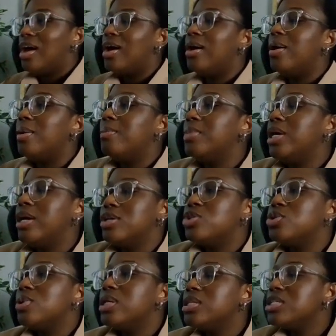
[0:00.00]
Yeah,
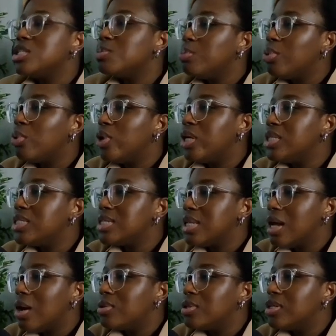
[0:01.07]
so at this point now,